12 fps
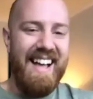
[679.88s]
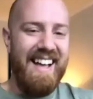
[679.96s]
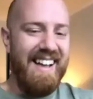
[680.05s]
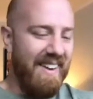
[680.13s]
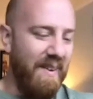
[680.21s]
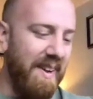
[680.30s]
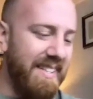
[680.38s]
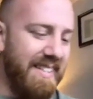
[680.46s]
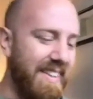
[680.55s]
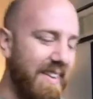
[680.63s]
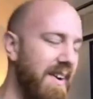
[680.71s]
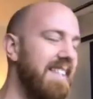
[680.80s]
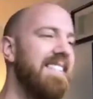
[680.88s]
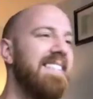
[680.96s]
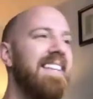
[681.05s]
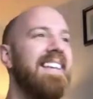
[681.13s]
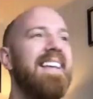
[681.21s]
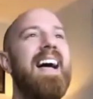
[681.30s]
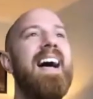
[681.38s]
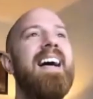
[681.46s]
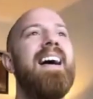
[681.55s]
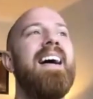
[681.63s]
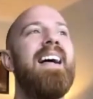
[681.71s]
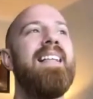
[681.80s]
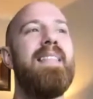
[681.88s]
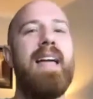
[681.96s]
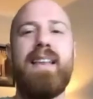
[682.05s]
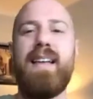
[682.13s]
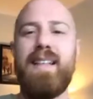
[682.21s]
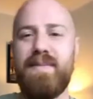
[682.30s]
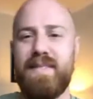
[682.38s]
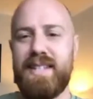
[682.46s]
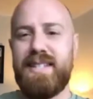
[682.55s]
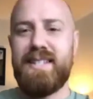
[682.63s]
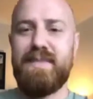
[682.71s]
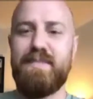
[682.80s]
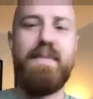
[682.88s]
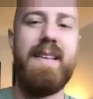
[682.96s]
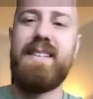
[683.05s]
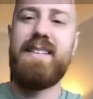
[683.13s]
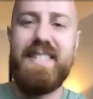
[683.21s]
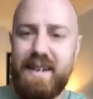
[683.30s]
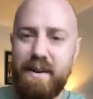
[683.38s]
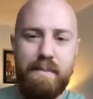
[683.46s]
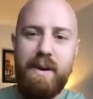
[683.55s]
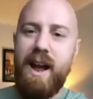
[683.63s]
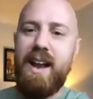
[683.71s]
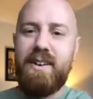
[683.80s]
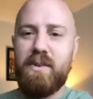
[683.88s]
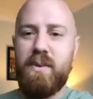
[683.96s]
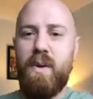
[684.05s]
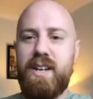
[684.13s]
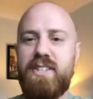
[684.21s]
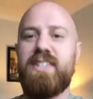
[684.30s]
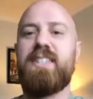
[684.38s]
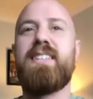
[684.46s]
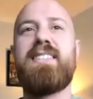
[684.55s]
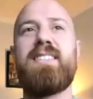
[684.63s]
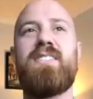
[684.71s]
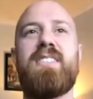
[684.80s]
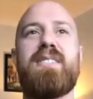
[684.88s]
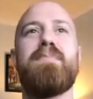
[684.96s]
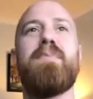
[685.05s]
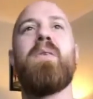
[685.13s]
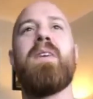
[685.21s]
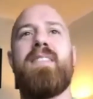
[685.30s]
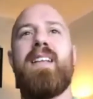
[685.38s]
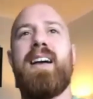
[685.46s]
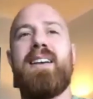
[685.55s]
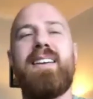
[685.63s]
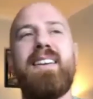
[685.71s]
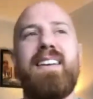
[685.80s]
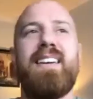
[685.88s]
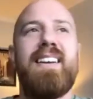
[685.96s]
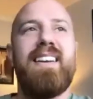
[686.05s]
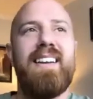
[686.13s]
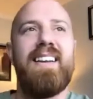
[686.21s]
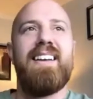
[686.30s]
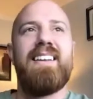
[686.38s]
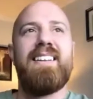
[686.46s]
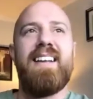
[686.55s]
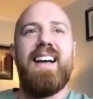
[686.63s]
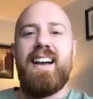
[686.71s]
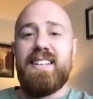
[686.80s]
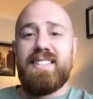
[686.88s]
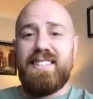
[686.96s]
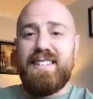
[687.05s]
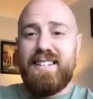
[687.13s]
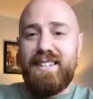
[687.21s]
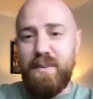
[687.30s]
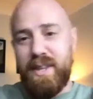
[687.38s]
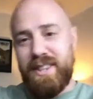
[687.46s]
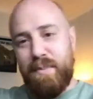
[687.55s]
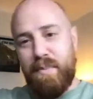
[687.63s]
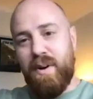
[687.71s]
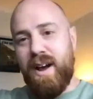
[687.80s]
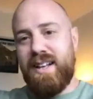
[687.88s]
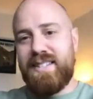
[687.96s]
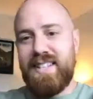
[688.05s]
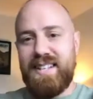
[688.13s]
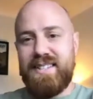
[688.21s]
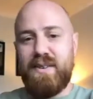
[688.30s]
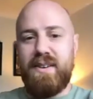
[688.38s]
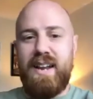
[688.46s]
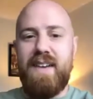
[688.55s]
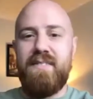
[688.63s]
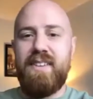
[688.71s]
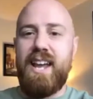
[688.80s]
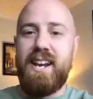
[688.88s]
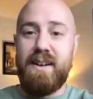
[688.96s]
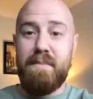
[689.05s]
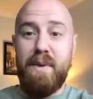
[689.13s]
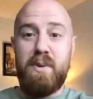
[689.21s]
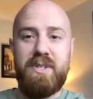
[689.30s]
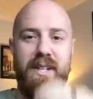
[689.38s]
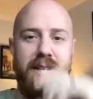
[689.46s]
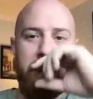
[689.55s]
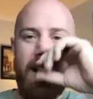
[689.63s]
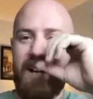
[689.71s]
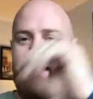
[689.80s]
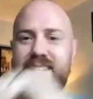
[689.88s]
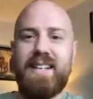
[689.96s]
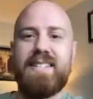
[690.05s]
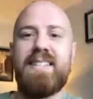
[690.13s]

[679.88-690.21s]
Chris, and that this isn't a practical question. This is just more of like, I guess, dealing with the process or navigating emotionally the process.